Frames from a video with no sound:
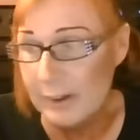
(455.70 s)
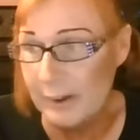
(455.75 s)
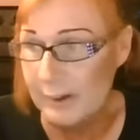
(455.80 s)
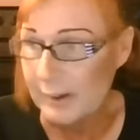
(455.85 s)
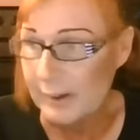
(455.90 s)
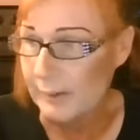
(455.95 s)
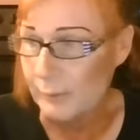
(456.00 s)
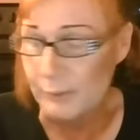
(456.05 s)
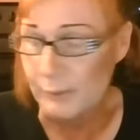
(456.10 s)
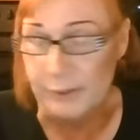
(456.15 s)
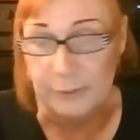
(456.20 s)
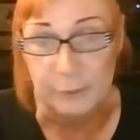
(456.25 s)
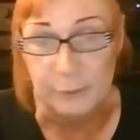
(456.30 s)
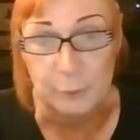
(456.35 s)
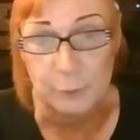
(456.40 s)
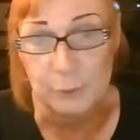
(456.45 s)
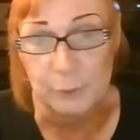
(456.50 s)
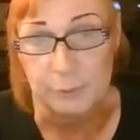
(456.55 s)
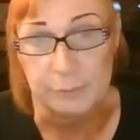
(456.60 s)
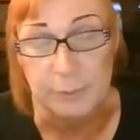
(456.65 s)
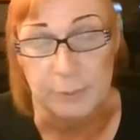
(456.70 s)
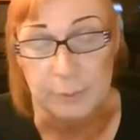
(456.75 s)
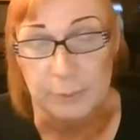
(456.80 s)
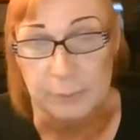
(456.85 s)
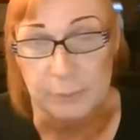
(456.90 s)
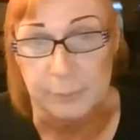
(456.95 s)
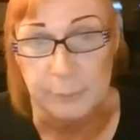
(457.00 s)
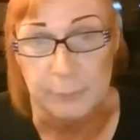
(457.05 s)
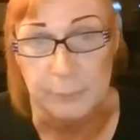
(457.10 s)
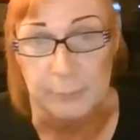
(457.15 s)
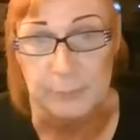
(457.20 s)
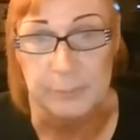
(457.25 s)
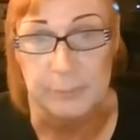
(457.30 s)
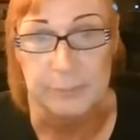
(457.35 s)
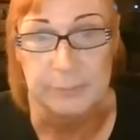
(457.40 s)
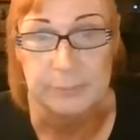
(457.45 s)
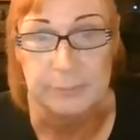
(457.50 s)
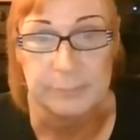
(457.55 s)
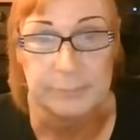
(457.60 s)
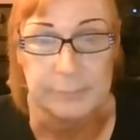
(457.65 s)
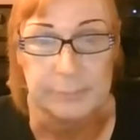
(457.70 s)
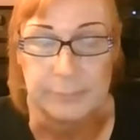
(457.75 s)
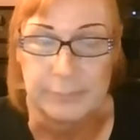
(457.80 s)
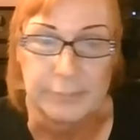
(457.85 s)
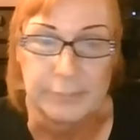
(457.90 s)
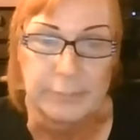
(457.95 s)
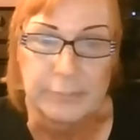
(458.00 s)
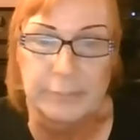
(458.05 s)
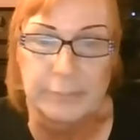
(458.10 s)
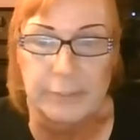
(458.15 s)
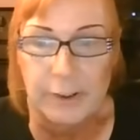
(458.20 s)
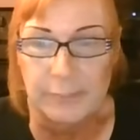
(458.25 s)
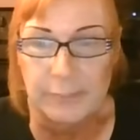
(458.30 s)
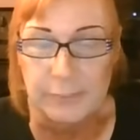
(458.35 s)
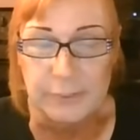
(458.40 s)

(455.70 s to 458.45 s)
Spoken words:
I don't care who you voted for. I'm